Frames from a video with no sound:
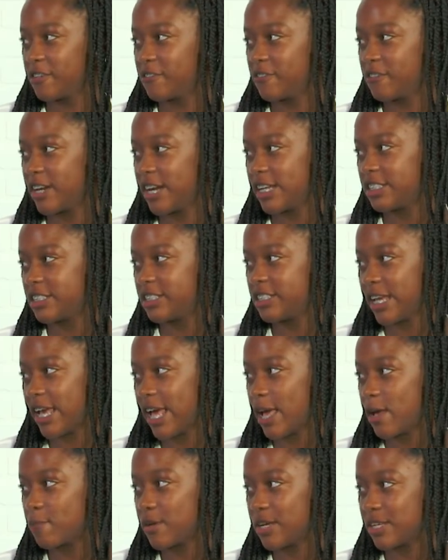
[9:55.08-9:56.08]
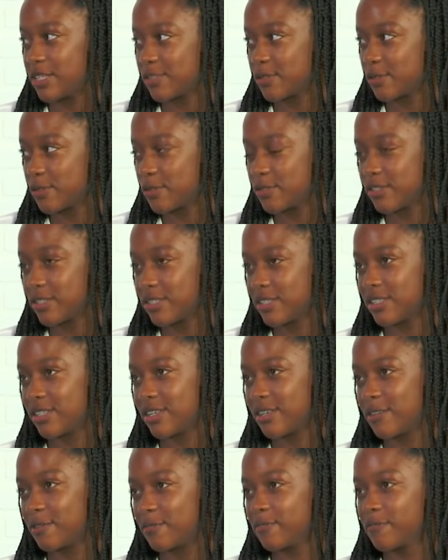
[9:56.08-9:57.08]
for SGA at my school, so
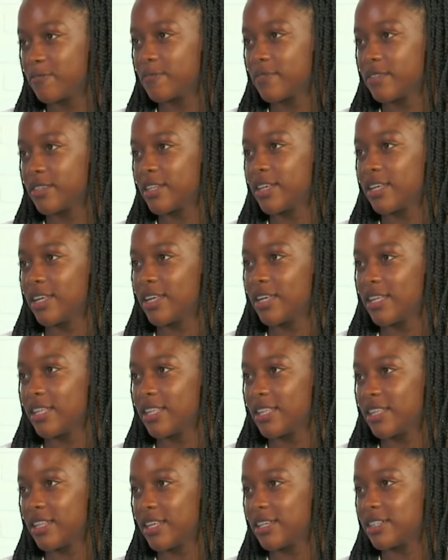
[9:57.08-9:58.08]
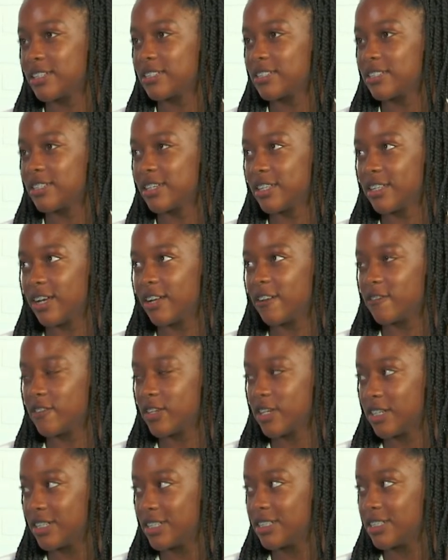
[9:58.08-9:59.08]
That took a lot of
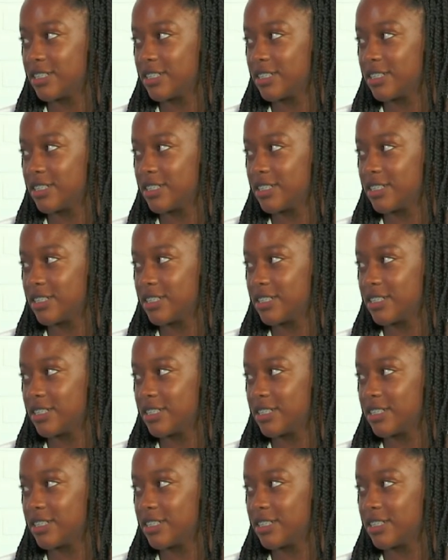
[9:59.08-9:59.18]
courage.